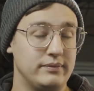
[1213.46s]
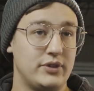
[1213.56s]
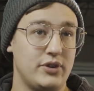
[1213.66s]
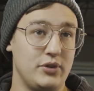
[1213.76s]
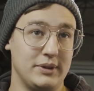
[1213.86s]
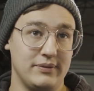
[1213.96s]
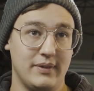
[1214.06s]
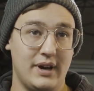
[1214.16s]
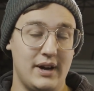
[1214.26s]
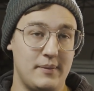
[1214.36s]
excuse me,
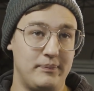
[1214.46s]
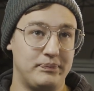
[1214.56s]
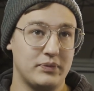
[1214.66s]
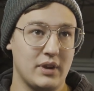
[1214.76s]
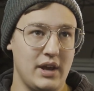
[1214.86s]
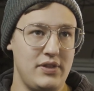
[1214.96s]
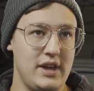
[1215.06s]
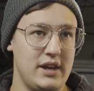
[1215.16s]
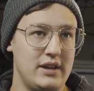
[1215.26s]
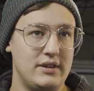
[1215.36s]
and
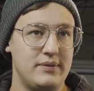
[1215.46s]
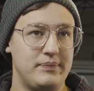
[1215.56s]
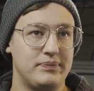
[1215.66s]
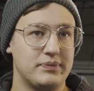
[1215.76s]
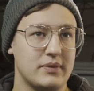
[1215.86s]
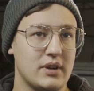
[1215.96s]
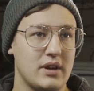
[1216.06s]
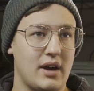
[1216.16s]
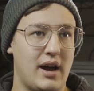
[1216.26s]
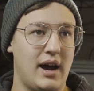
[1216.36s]
then
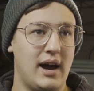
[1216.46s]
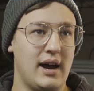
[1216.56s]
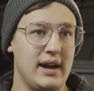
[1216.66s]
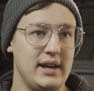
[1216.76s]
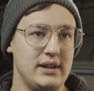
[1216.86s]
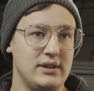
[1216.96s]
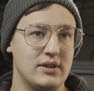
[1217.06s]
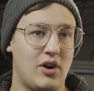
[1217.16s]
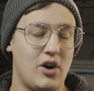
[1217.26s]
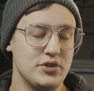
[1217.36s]
I
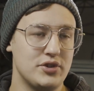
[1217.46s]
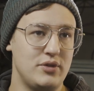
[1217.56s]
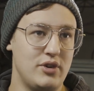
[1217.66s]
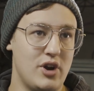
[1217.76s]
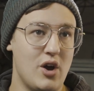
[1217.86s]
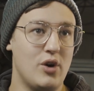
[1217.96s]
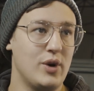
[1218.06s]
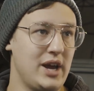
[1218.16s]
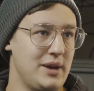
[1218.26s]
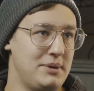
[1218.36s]
also
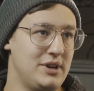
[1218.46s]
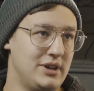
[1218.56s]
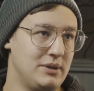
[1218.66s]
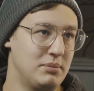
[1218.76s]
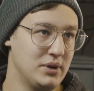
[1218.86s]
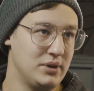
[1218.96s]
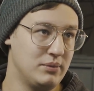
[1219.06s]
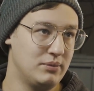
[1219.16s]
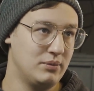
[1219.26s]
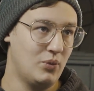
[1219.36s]
know APD
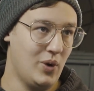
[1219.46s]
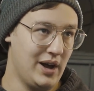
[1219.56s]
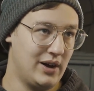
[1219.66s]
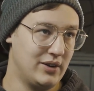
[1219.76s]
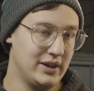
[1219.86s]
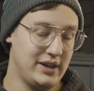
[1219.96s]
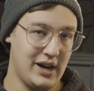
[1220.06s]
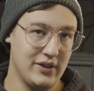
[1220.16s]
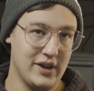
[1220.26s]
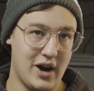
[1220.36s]
pretty well and
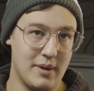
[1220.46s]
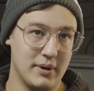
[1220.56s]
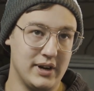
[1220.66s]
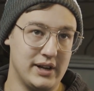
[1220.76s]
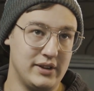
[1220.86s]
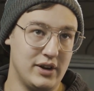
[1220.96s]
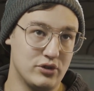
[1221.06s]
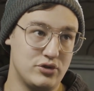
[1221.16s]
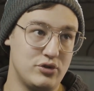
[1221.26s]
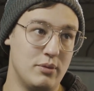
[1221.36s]
how they operate, and they're
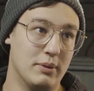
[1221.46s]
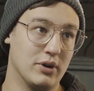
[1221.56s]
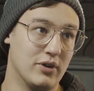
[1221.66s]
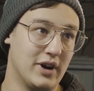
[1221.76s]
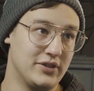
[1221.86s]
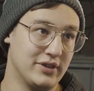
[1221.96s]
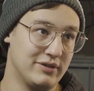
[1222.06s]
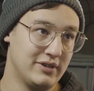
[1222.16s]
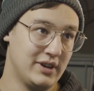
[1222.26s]
super aggressive.